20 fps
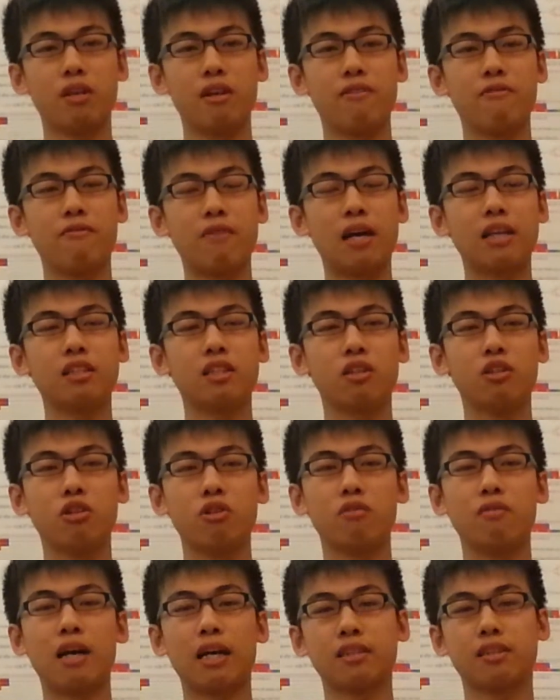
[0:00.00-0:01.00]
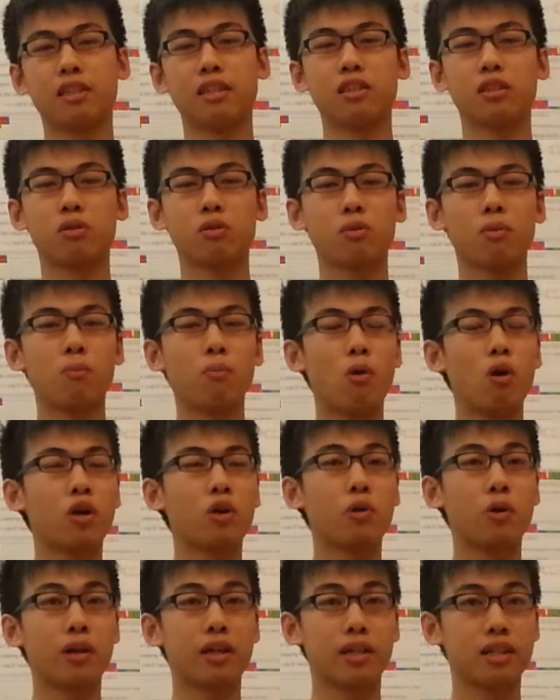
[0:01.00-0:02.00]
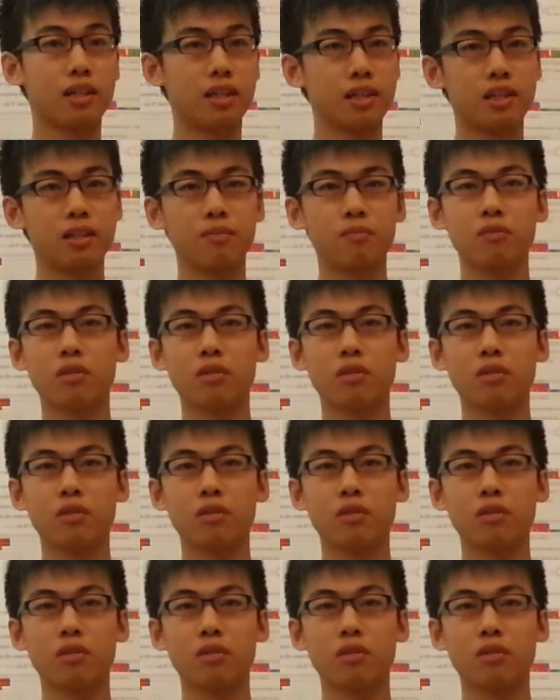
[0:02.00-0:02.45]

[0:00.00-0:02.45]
invent the new vaccines more quickly.